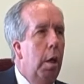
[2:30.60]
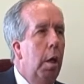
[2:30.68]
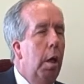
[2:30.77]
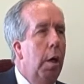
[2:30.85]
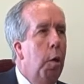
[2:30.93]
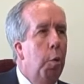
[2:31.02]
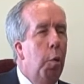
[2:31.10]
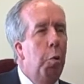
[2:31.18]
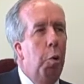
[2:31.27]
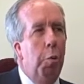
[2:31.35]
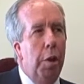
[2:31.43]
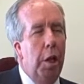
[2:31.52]
And although
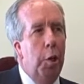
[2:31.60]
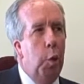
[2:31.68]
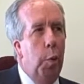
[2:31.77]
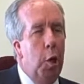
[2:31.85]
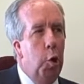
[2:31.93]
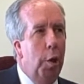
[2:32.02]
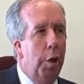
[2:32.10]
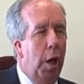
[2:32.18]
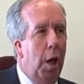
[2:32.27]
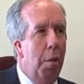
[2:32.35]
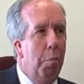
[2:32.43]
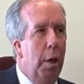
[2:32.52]
those situations
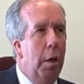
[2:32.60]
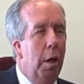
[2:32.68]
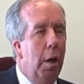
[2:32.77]
happen,